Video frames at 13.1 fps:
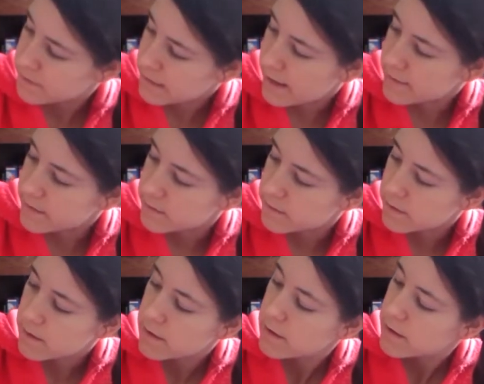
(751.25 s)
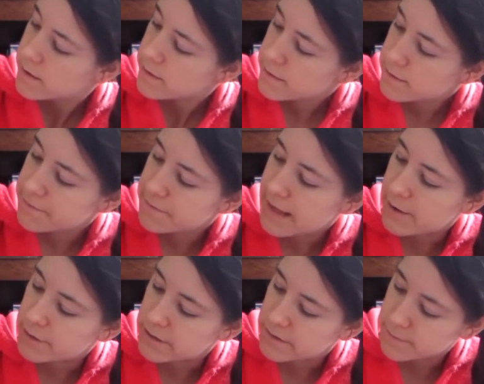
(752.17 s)
got these little
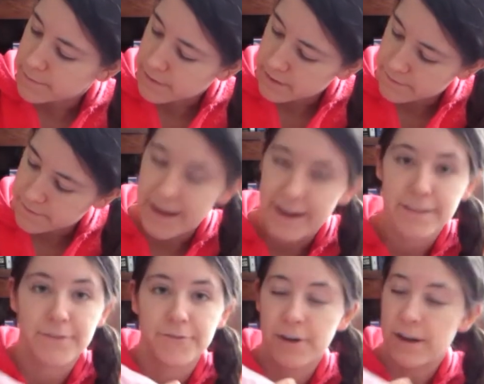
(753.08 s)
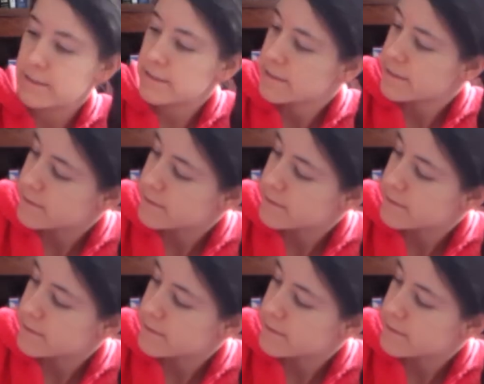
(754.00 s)
flowers and butterfly on the front,